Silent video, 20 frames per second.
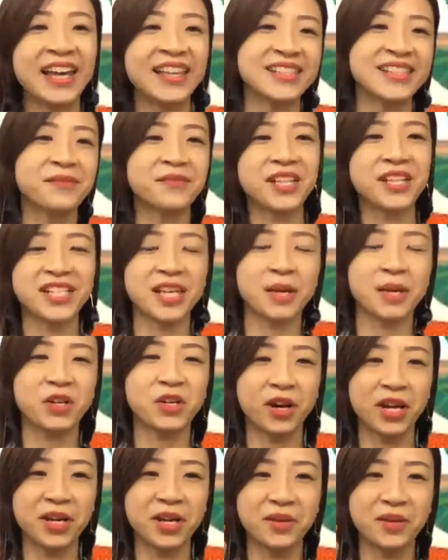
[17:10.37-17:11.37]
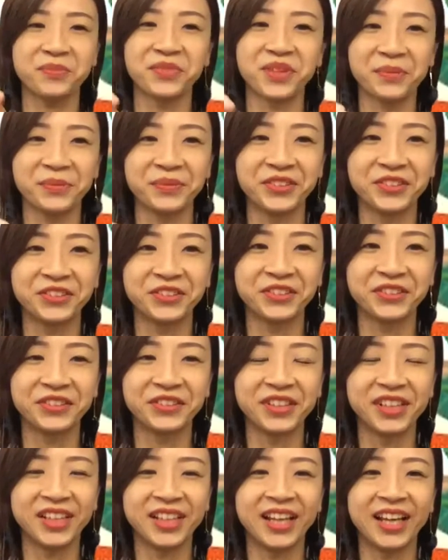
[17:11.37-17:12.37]
and sometimes it can be quite impromptu.
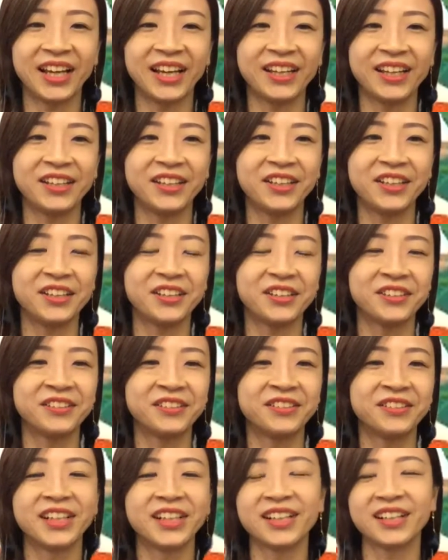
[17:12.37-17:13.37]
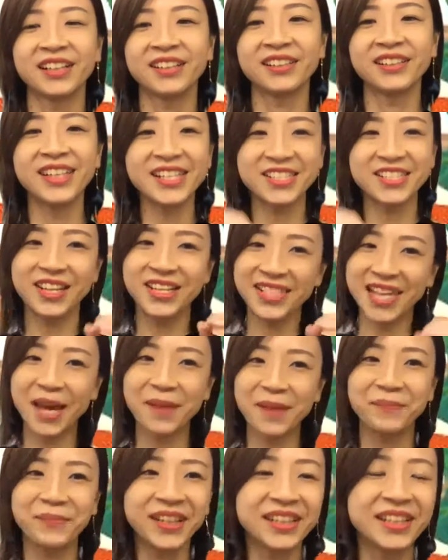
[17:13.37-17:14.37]
Like, things just
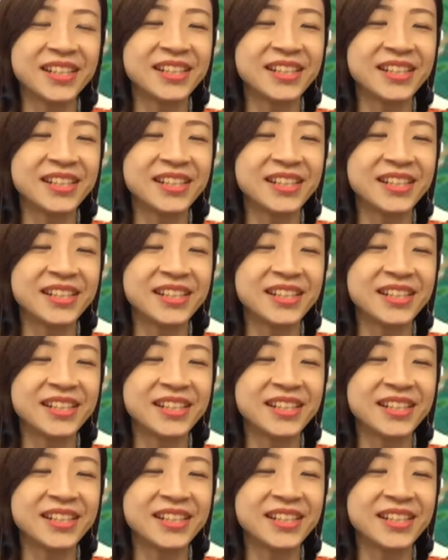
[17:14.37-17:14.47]
happen.